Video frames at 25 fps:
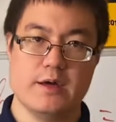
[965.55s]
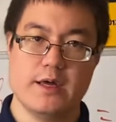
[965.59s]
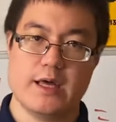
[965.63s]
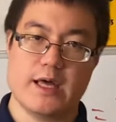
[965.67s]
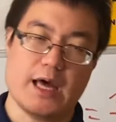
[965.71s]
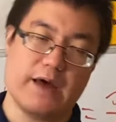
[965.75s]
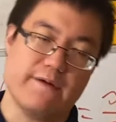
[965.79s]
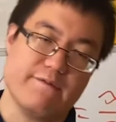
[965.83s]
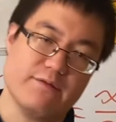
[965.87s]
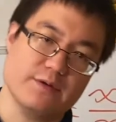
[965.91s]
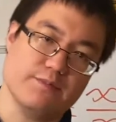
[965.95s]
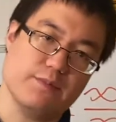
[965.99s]

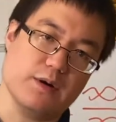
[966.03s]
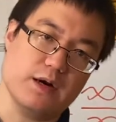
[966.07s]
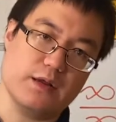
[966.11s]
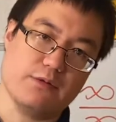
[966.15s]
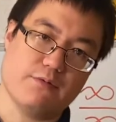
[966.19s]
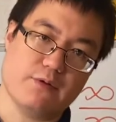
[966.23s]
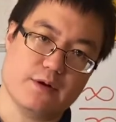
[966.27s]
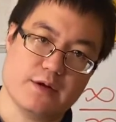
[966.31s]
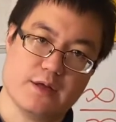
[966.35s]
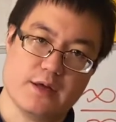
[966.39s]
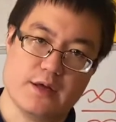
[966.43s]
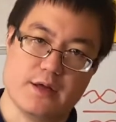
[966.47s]
Everybody
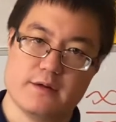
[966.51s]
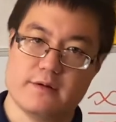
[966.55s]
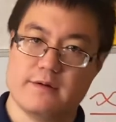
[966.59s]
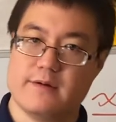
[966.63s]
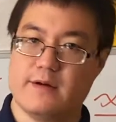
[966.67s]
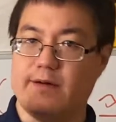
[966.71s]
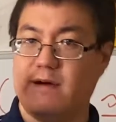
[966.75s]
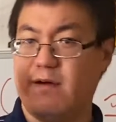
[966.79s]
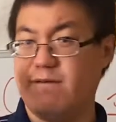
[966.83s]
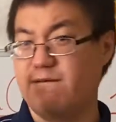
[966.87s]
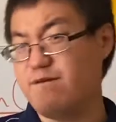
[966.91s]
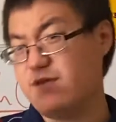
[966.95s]
would
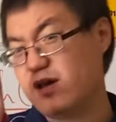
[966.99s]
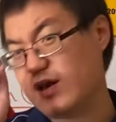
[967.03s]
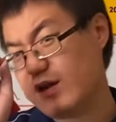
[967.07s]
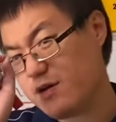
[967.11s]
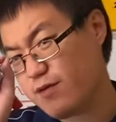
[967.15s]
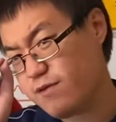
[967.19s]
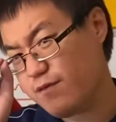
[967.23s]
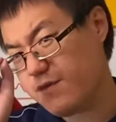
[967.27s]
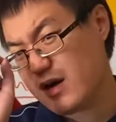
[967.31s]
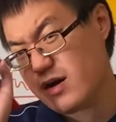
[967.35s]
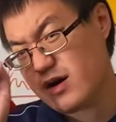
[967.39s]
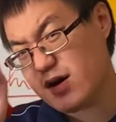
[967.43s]
get a
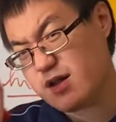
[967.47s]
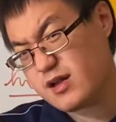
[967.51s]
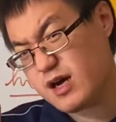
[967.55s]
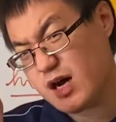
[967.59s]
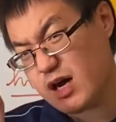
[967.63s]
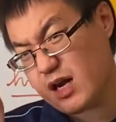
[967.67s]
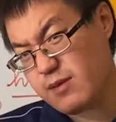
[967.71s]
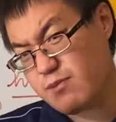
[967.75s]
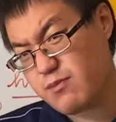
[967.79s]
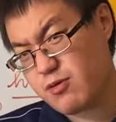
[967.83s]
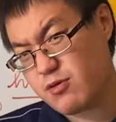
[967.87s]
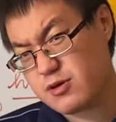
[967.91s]
very, very
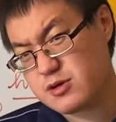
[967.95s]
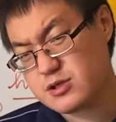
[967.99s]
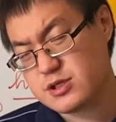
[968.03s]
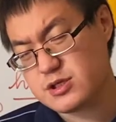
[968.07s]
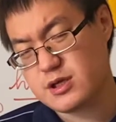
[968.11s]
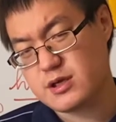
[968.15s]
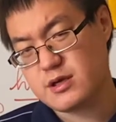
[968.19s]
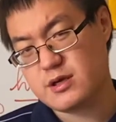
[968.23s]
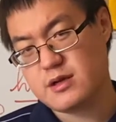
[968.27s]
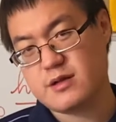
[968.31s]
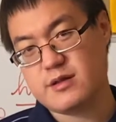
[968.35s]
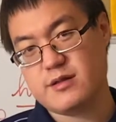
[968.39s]
tiny
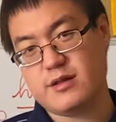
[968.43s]
portion.